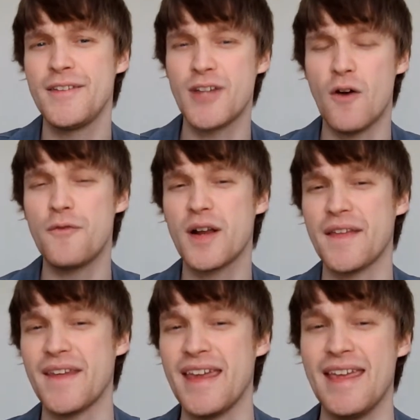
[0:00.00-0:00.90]
don't
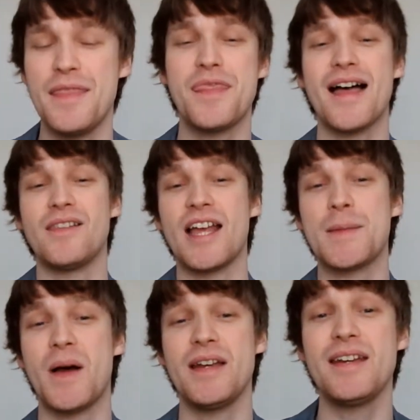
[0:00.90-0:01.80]
forget to hit that
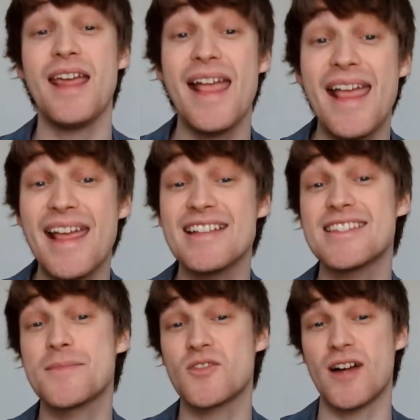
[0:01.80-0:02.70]
like button and
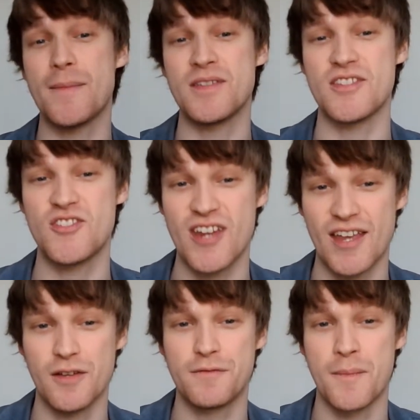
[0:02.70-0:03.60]
subscribe to this
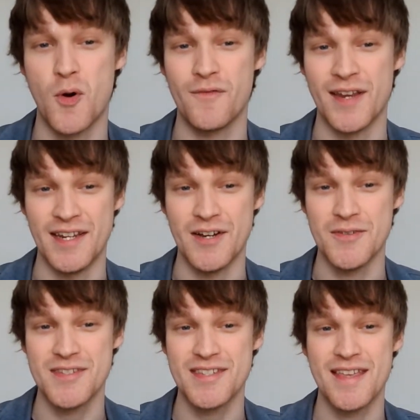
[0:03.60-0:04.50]
channel for more
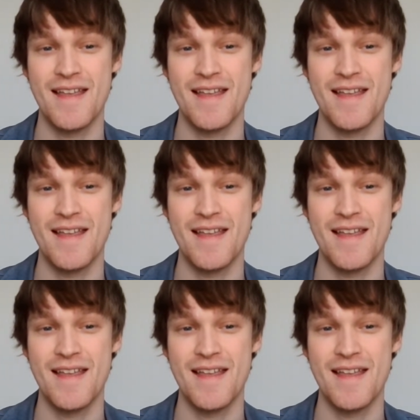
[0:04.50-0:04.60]
videos.